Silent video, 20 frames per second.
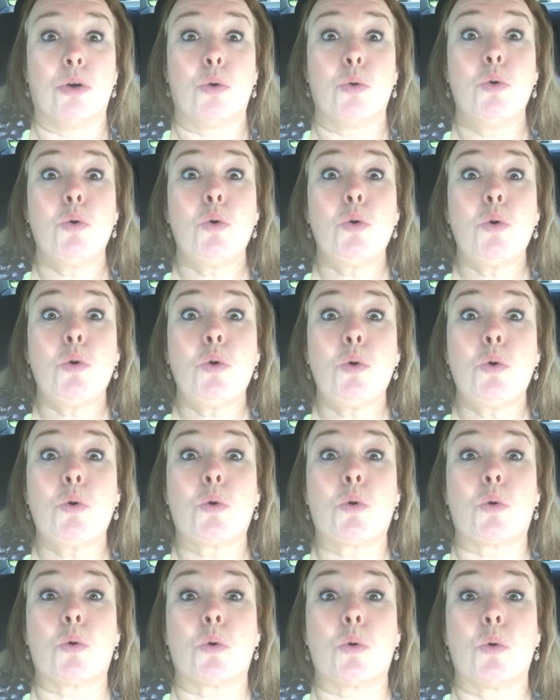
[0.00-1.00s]

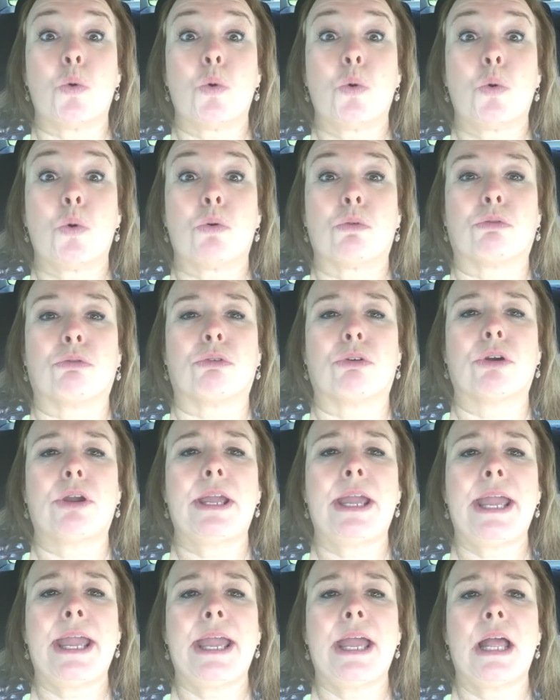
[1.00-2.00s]
Ooh,
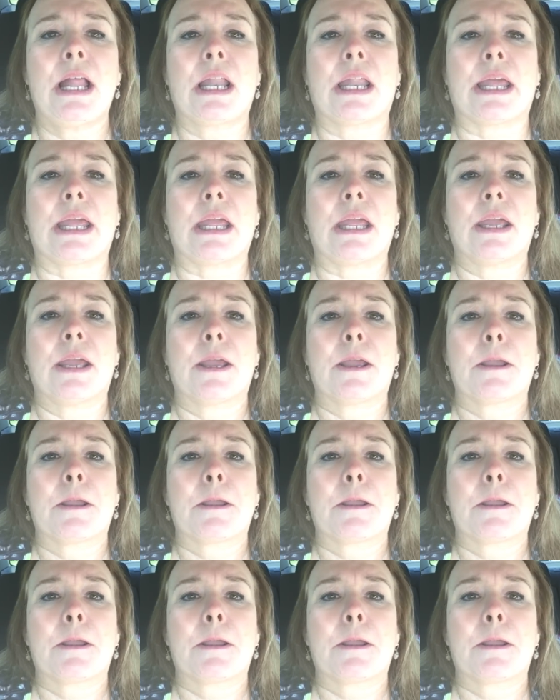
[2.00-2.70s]
really?